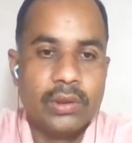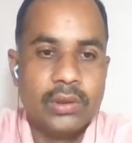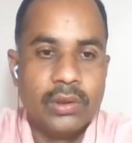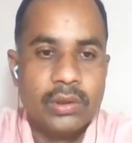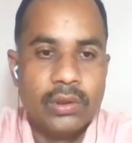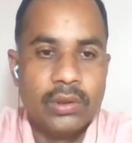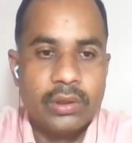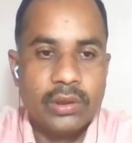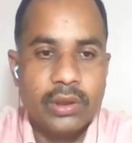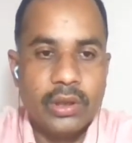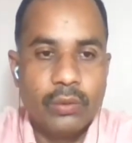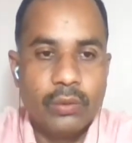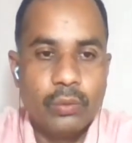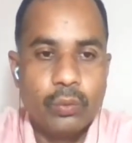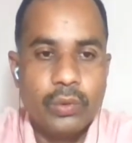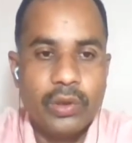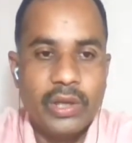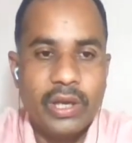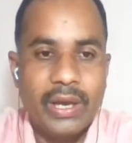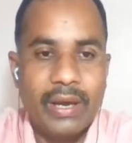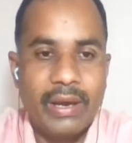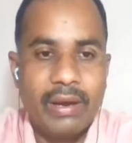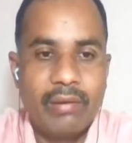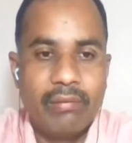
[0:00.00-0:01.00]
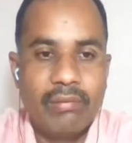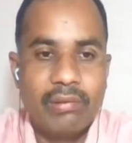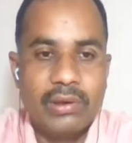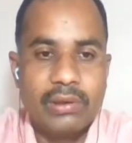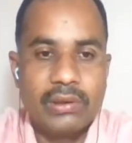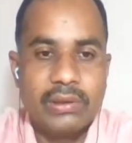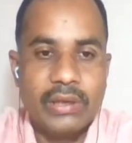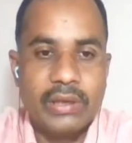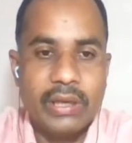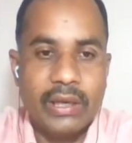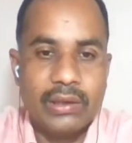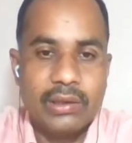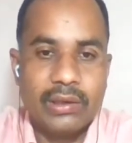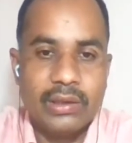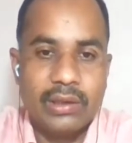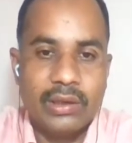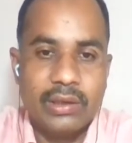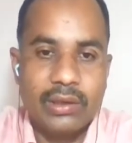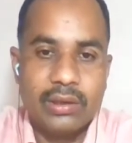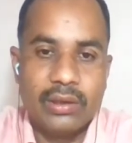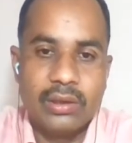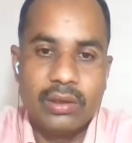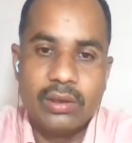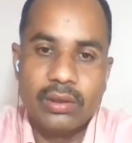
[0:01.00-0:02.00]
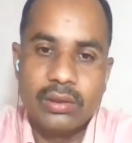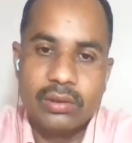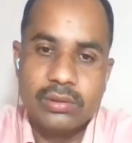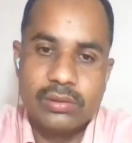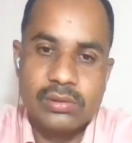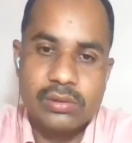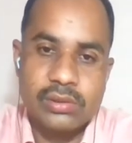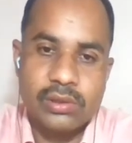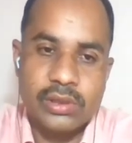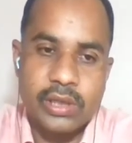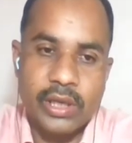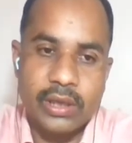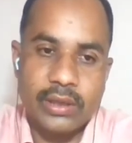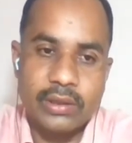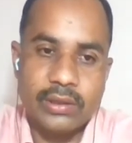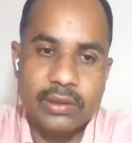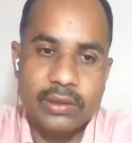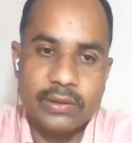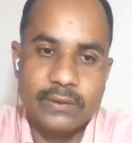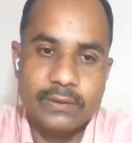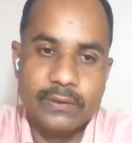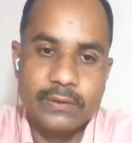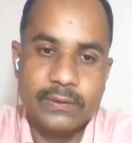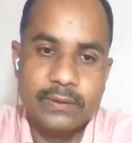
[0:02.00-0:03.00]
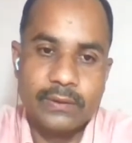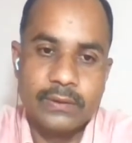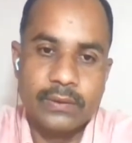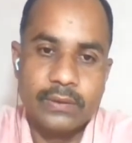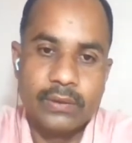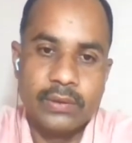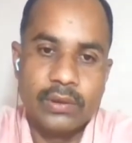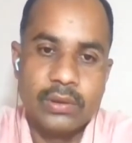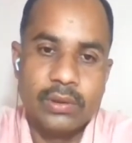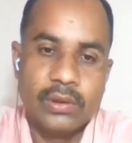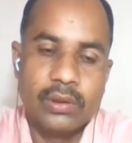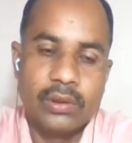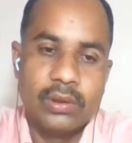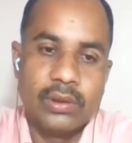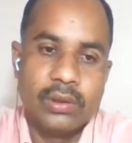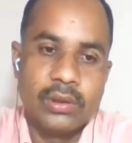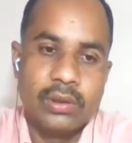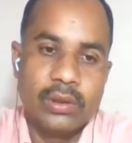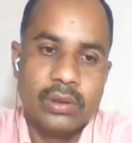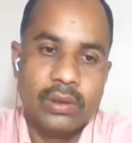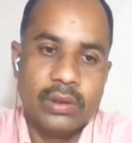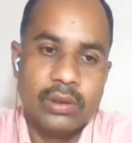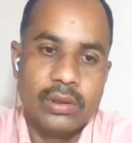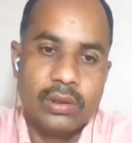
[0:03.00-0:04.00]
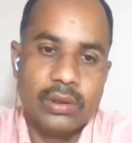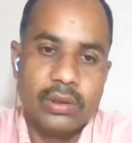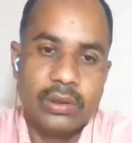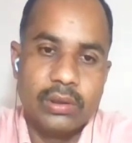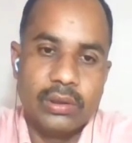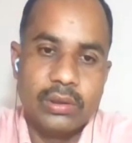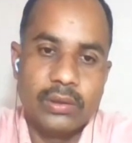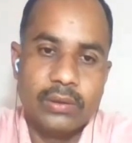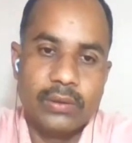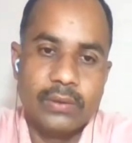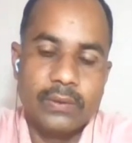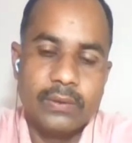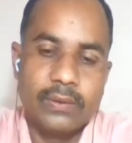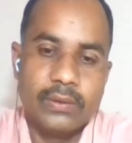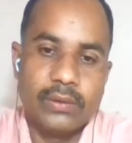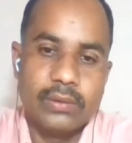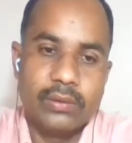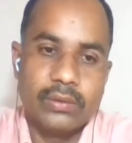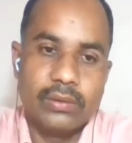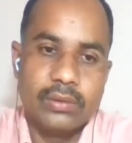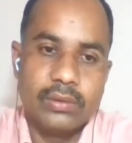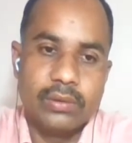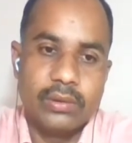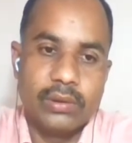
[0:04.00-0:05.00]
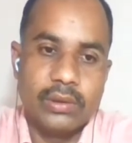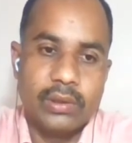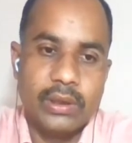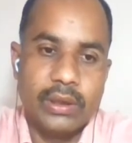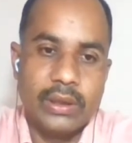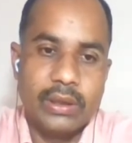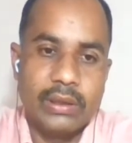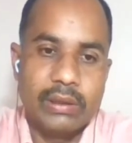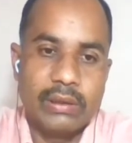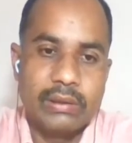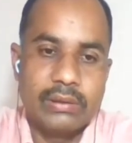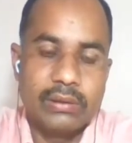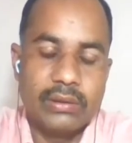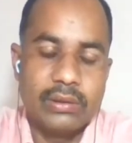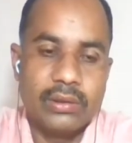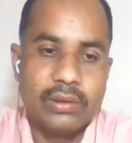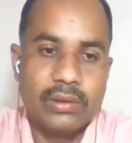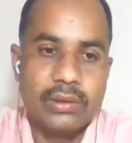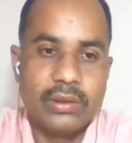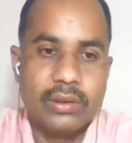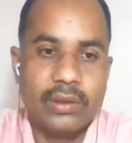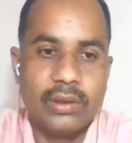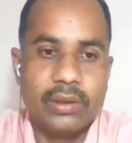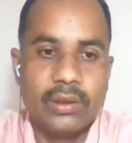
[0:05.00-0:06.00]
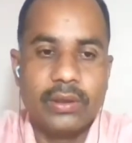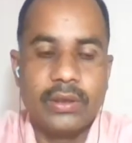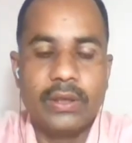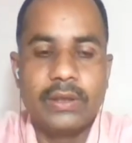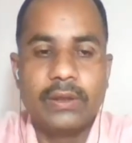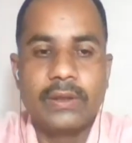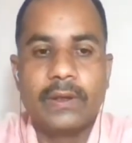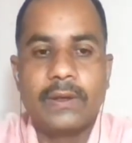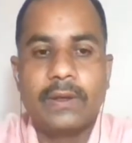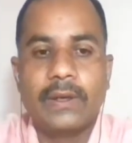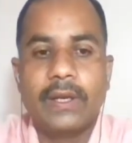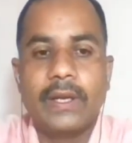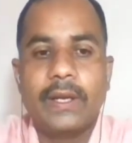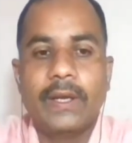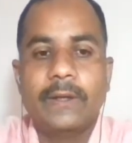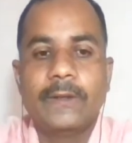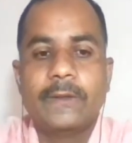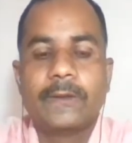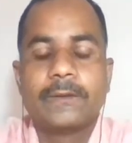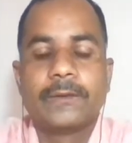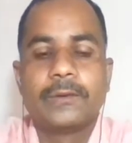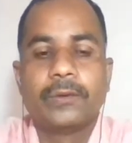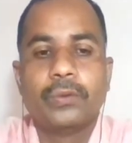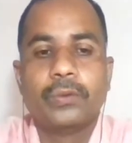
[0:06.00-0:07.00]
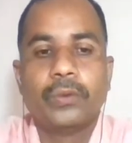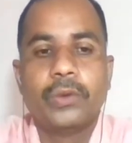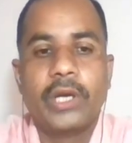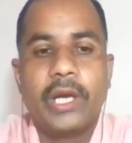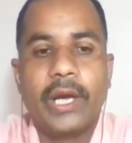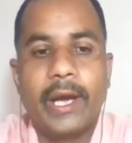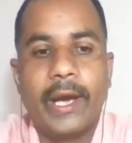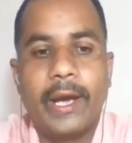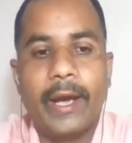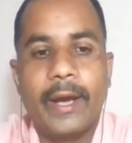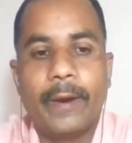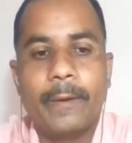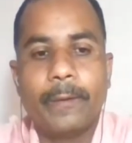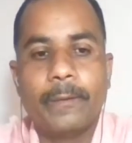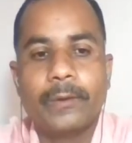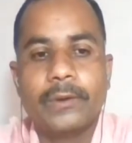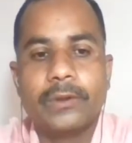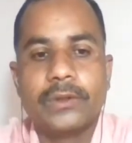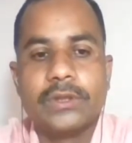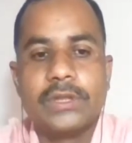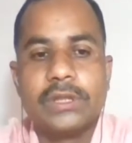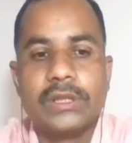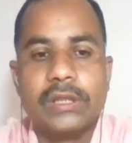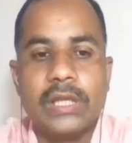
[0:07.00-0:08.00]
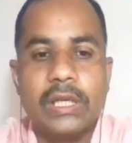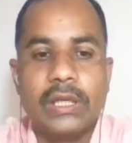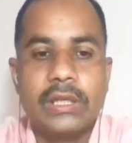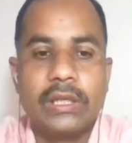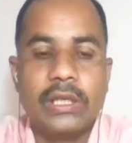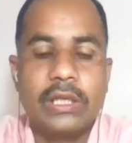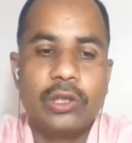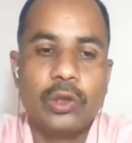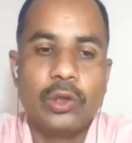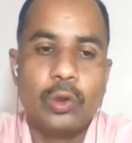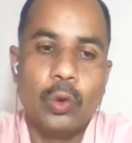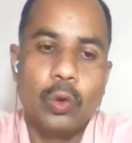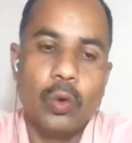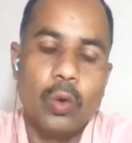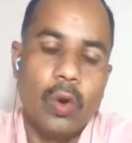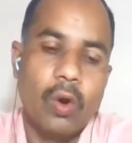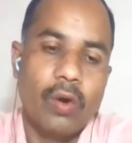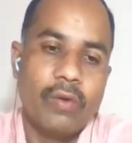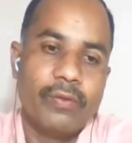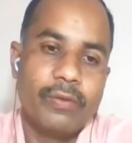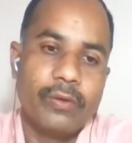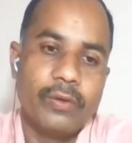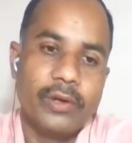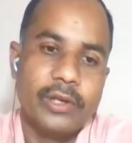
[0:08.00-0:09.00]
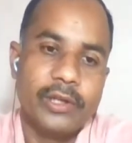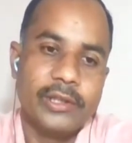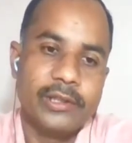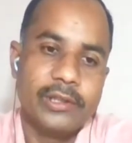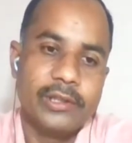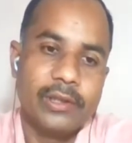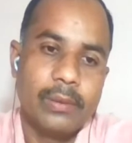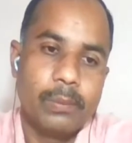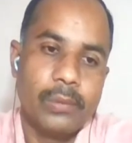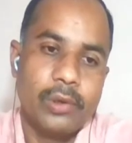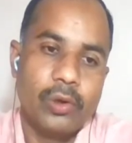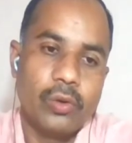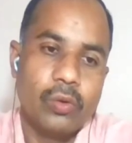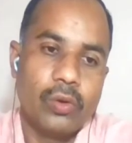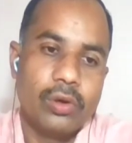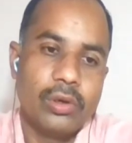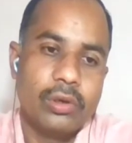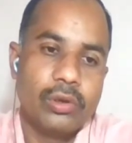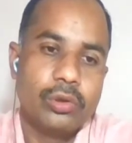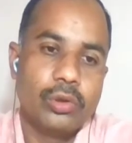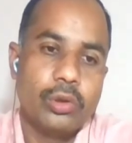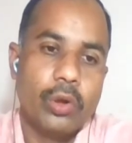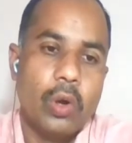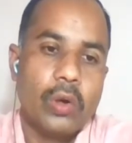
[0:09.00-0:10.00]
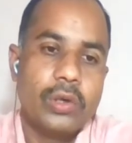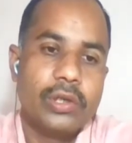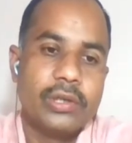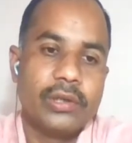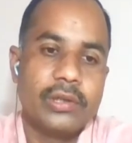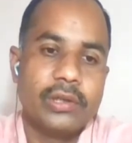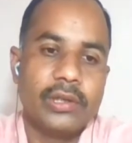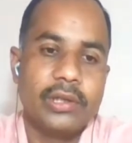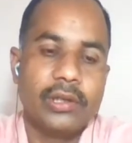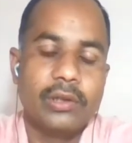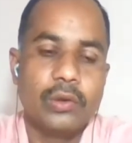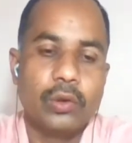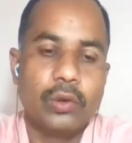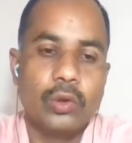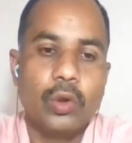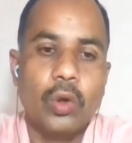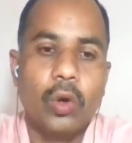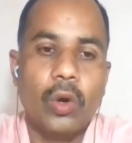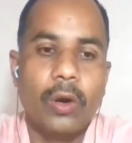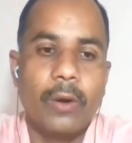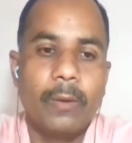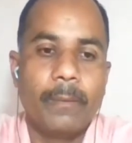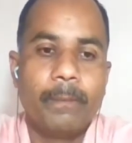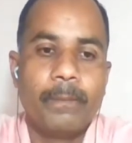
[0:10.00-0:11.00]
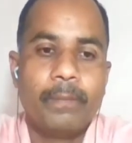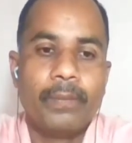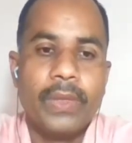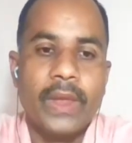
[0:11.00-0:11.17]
Then we have a techniques, uh, and in the next we have son-in-law, for example, or a daughter-in-law.